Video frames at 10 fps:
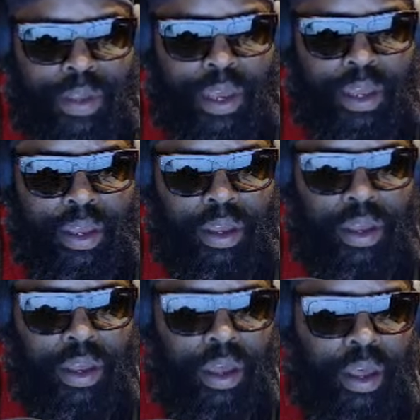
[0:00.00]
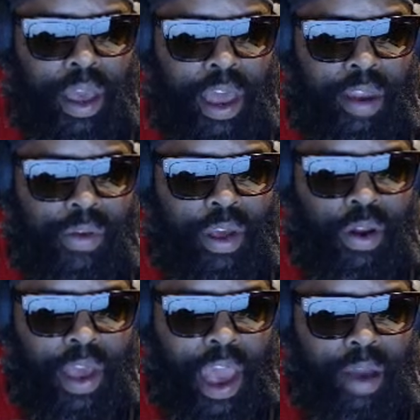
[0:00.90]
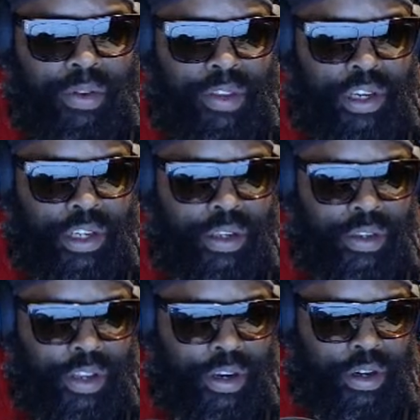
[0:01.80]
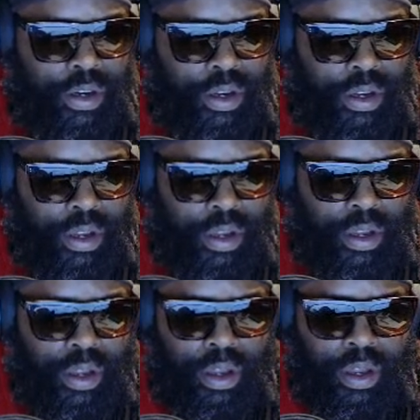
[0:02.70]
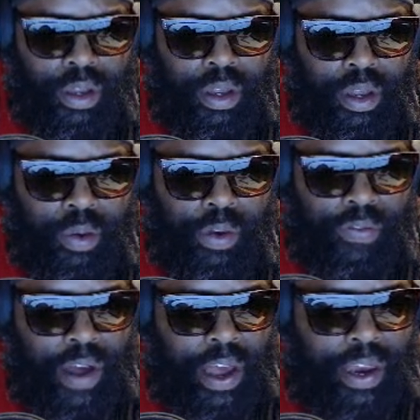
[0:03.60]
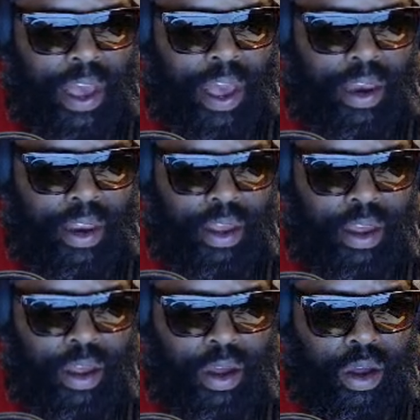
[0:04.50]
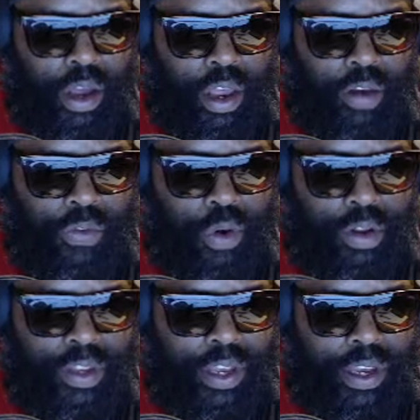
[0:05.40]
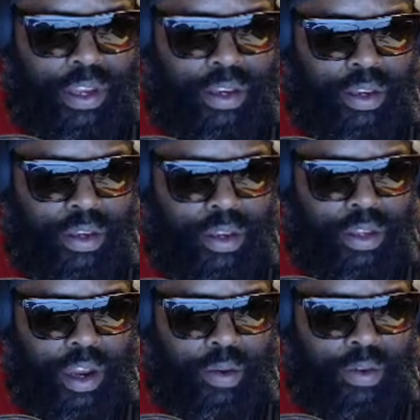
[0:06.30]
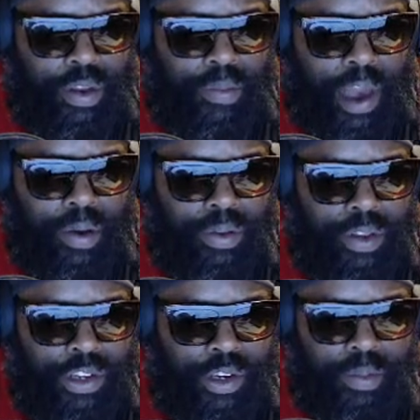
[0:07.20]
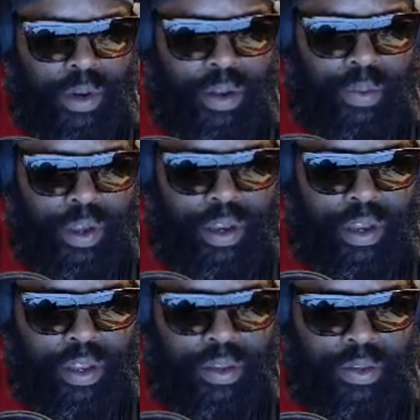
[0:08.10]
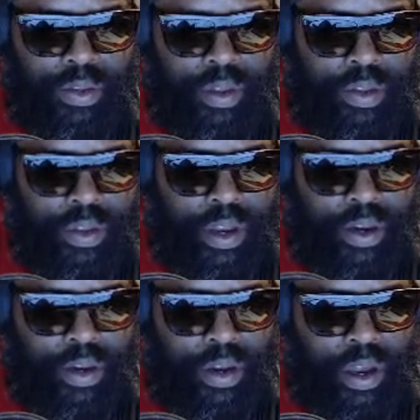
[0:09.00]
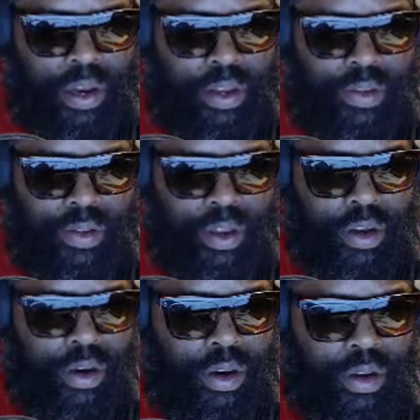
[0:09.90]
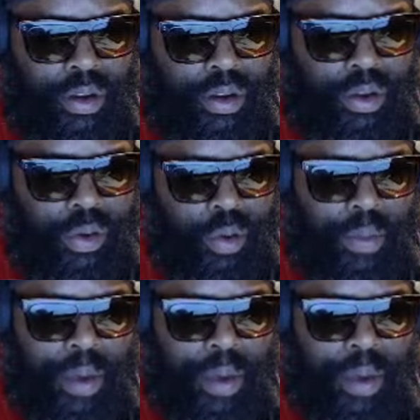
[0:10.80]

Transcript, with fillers: I'm saying? And if we go to acquisitions here, we find that in 14 there was some acquisition, but it's unlisted here, or